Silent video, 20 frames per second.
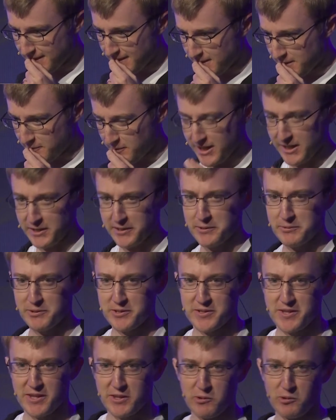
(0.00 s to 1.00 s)
the reality
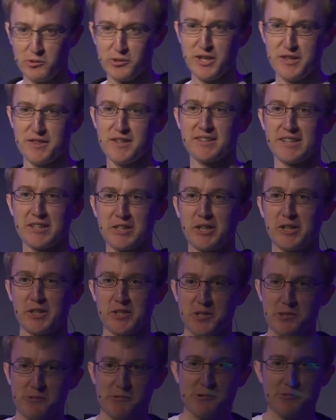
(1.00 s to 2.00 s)
was that the only thing that got
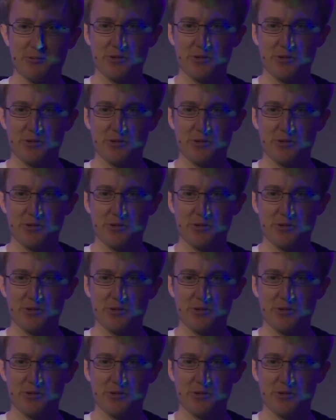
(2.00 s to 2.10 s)
us through